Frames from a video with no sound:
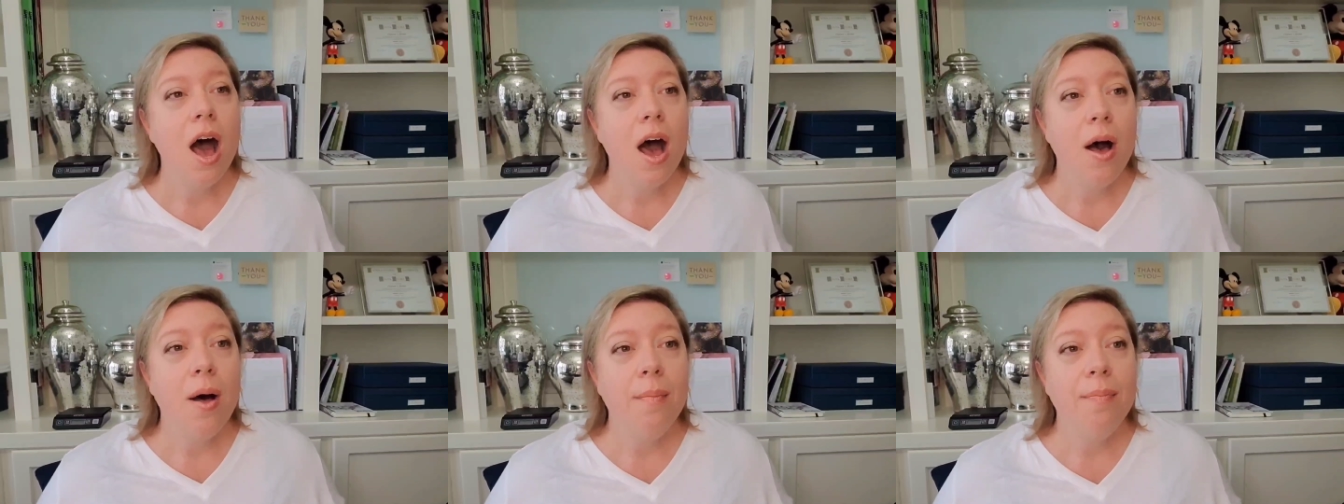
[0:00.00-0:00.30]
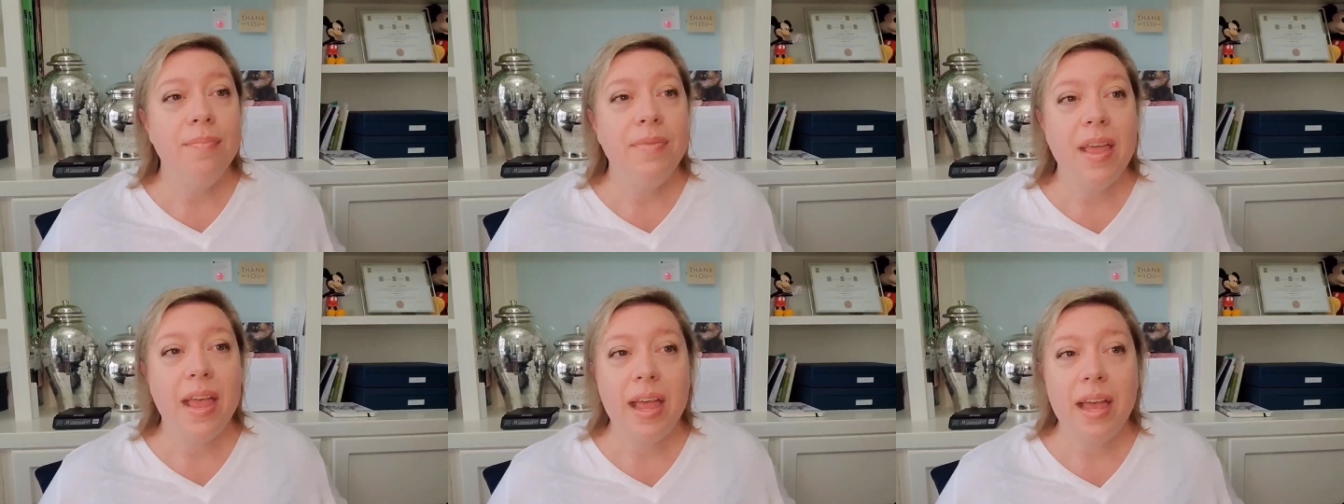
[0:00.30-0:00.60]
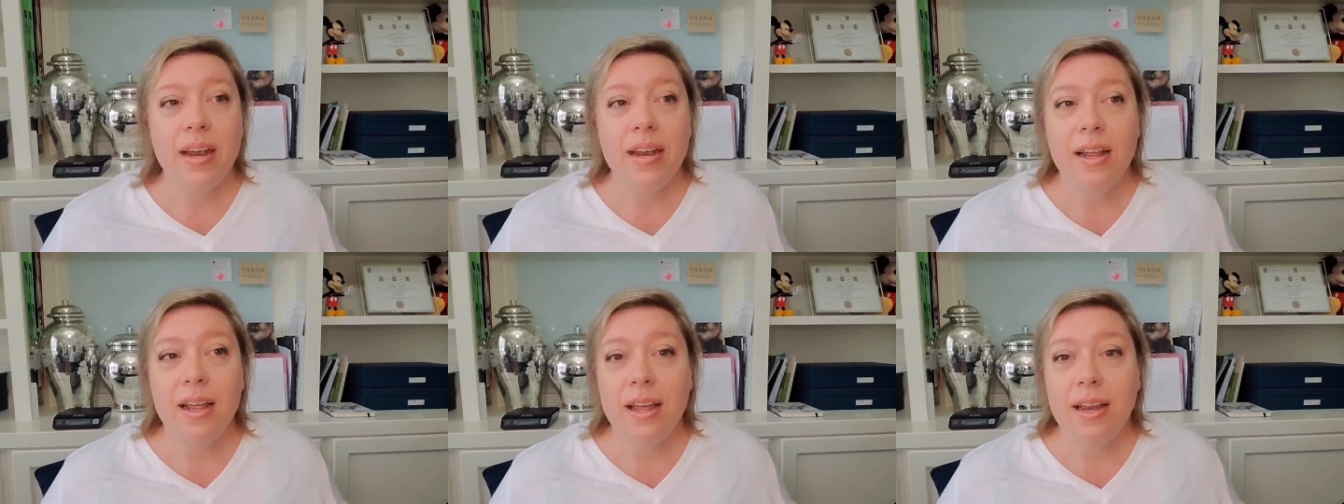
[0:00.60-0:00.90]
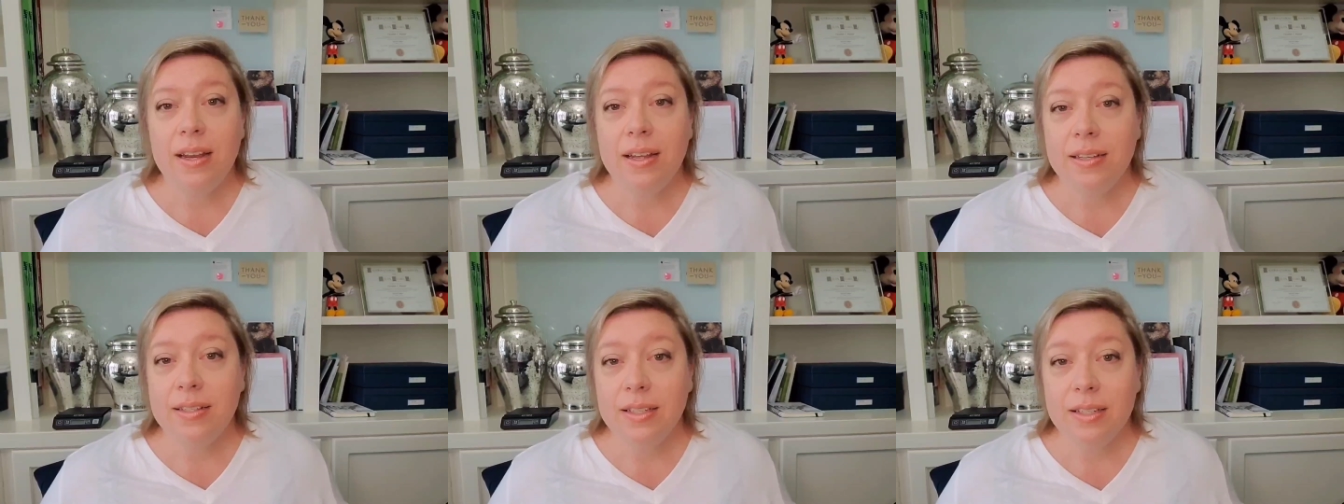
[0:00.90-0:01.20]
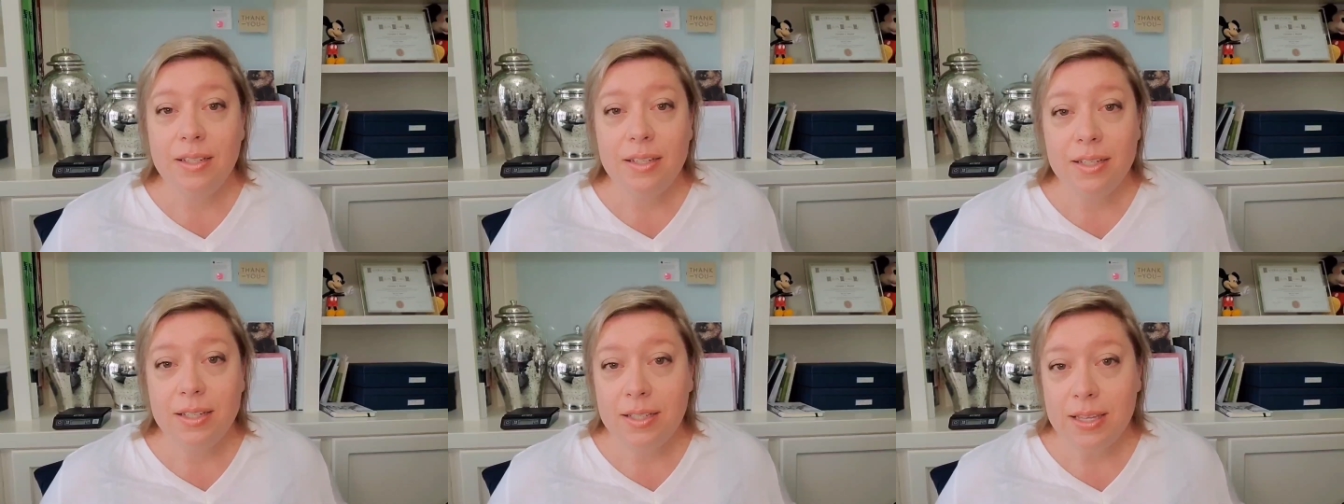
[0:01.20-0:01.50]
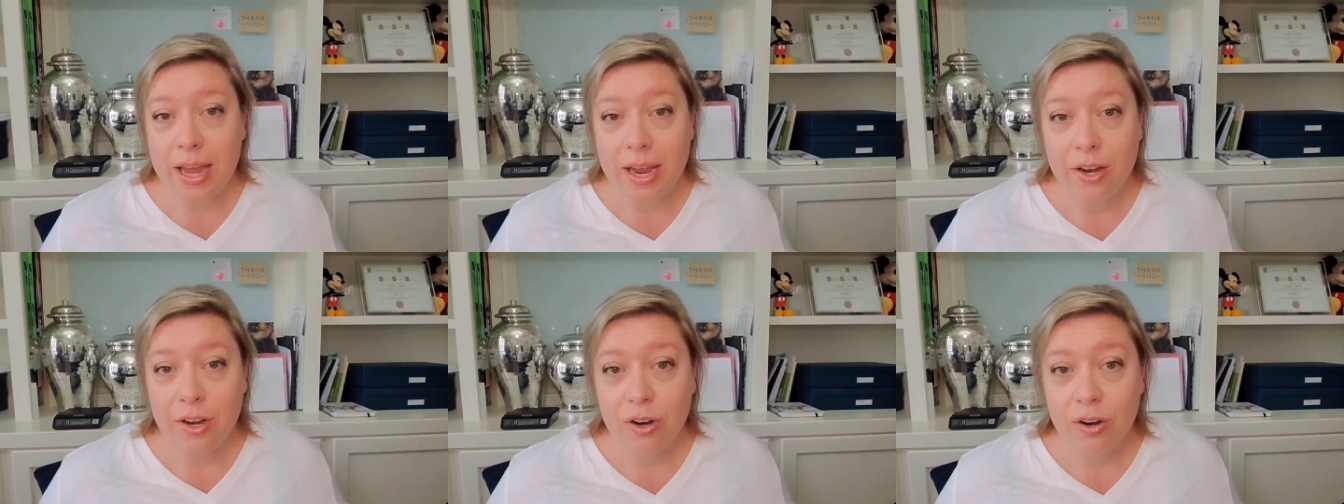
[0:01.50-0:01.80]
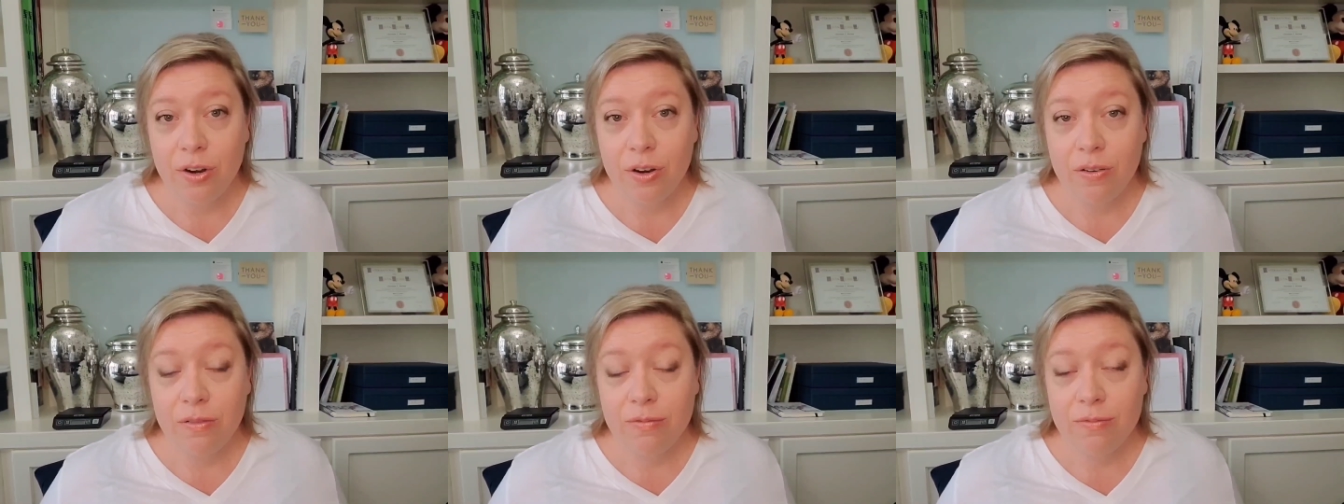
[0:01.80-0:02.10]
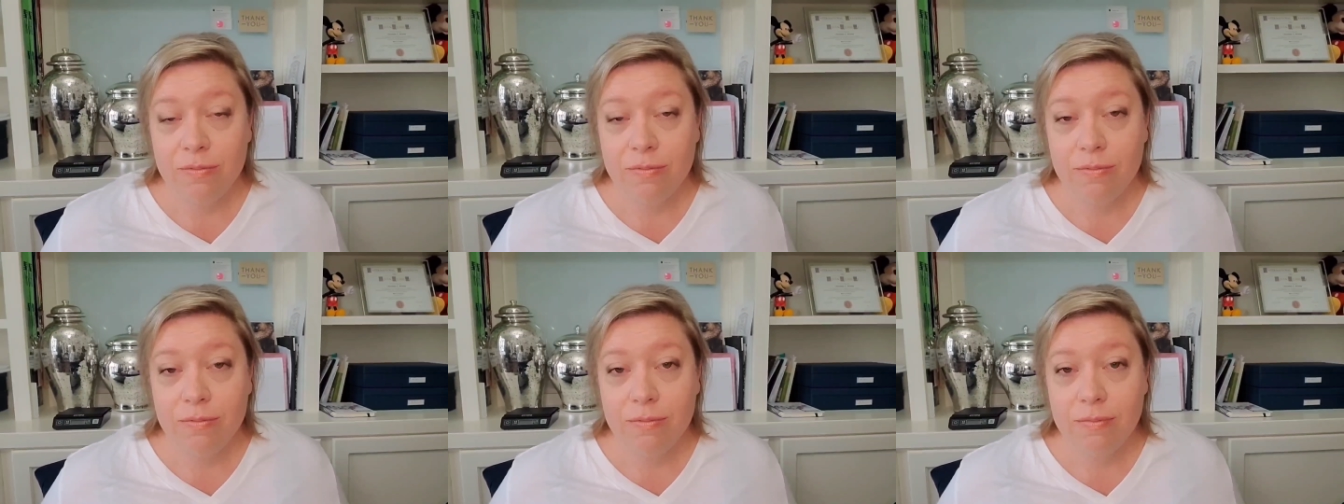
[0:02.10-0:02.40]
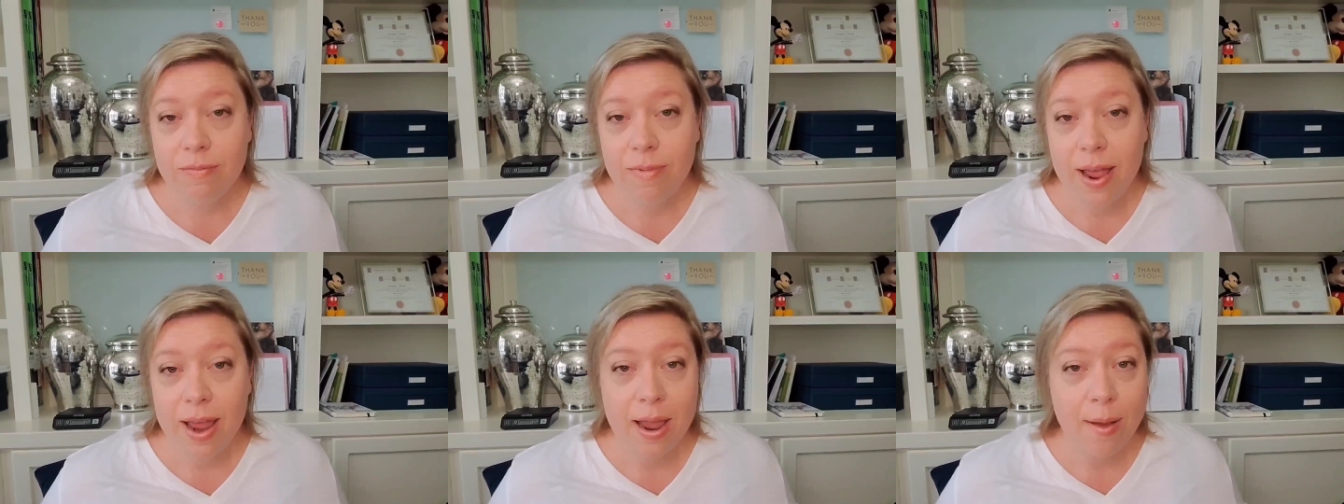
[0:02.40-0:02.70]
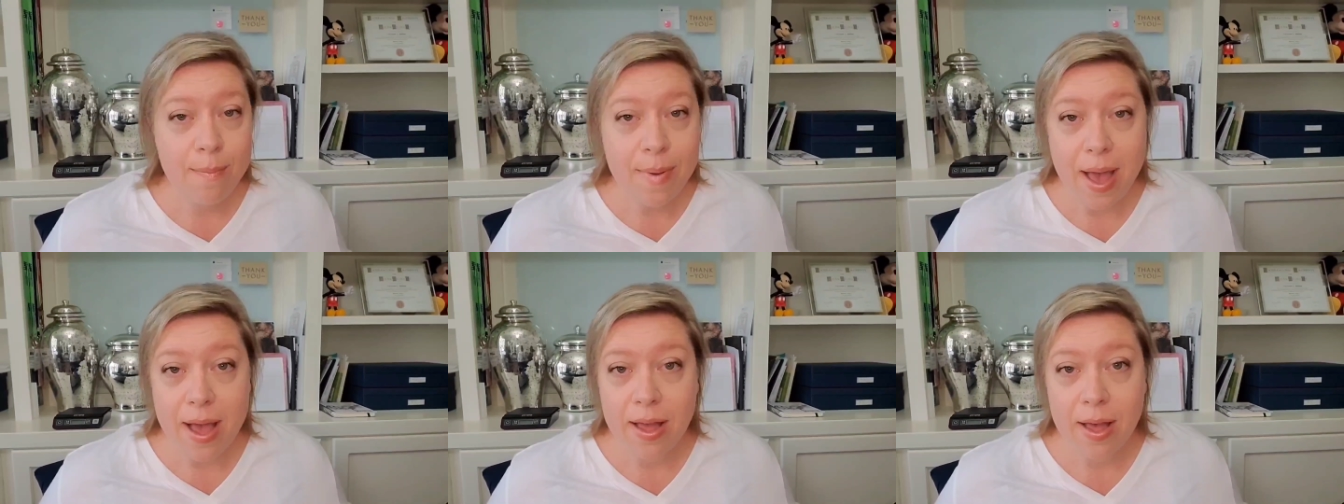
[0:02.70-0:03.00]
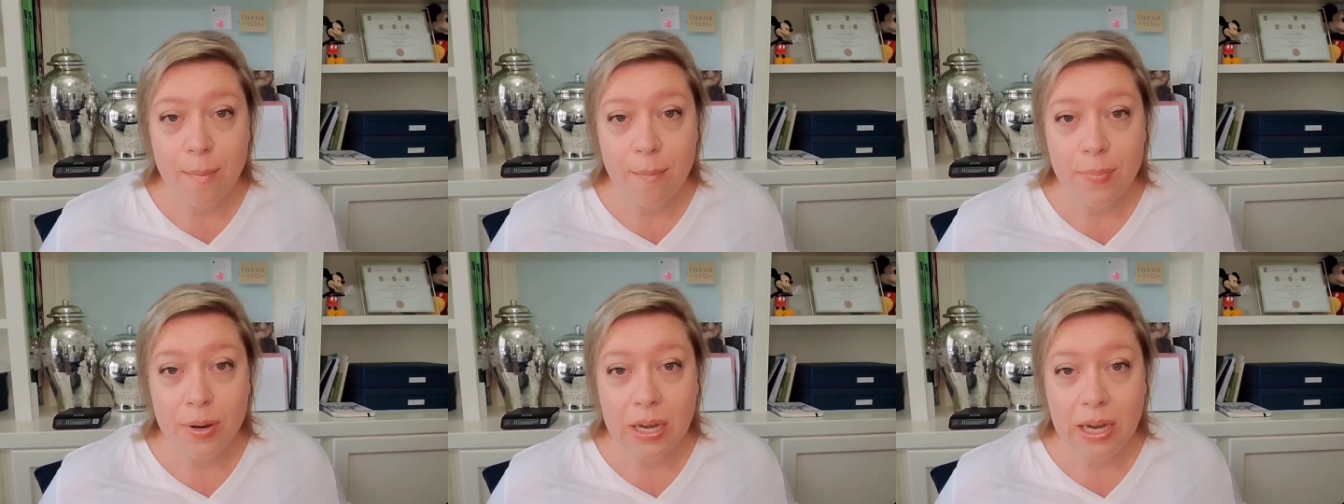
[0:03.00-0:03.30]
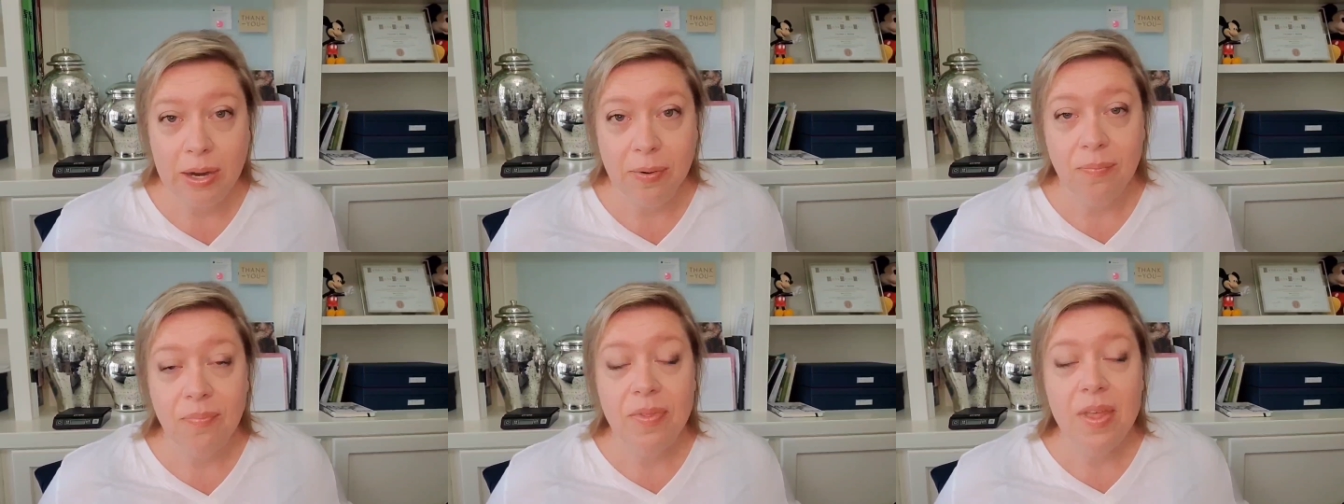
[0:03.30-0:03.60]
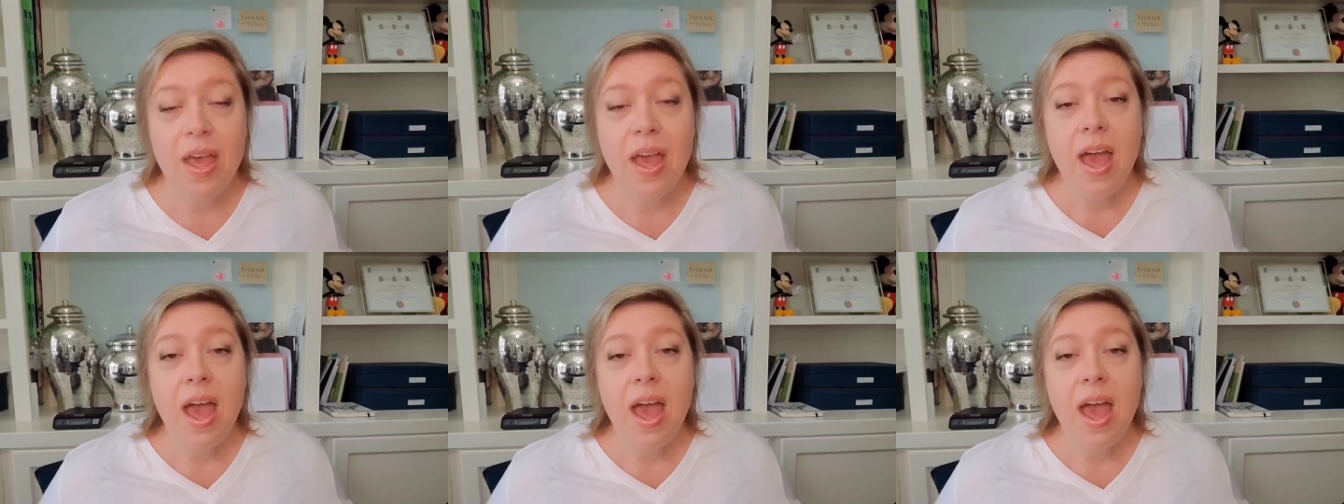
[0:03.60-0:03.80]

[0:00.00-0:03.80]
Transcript: And it is a designer handbag company.